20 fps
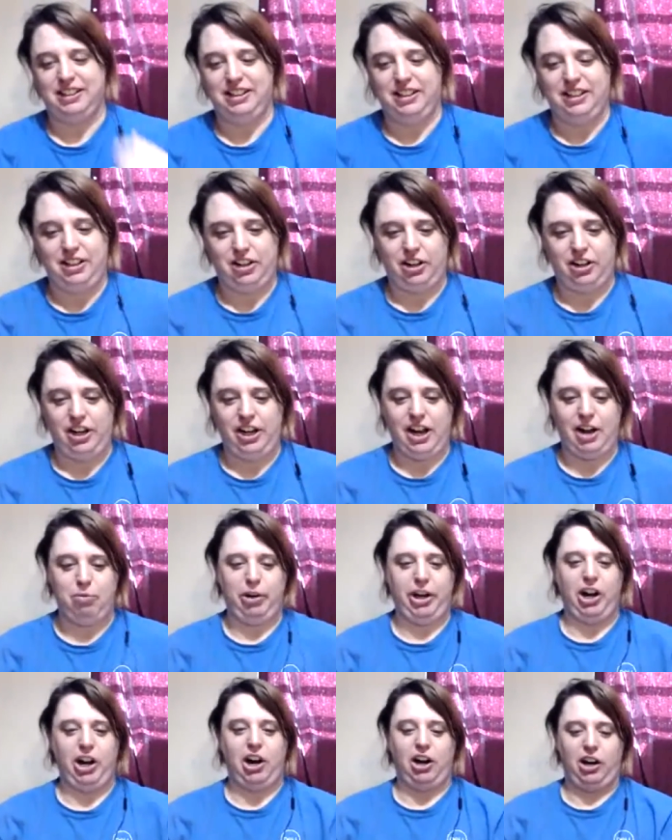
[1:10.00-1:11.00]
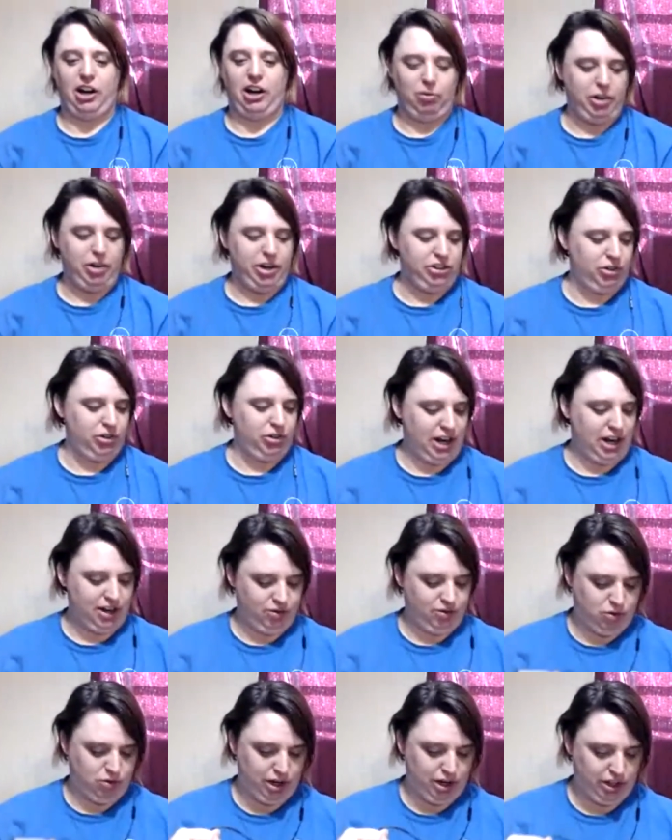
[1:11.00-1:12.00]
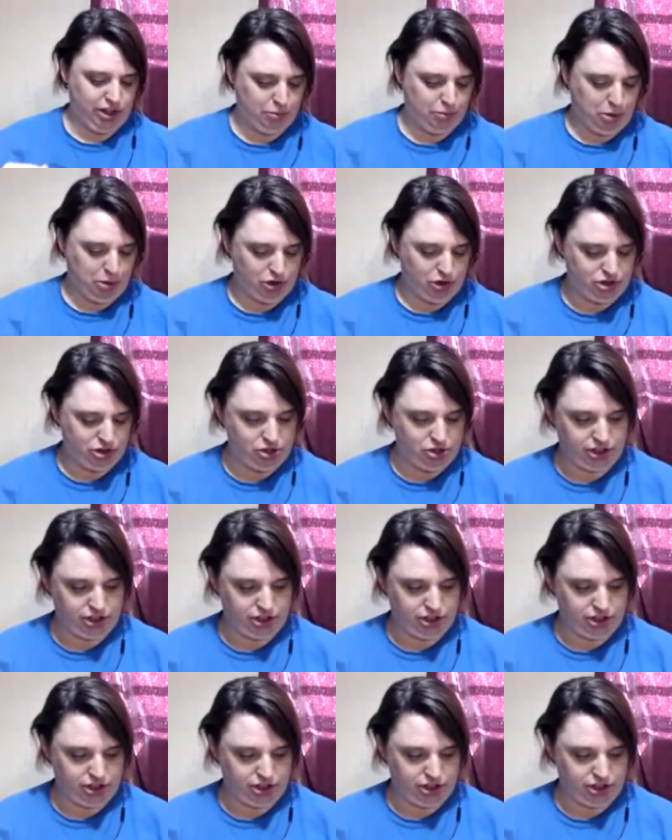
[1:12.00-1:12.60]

All right, and we do have one other person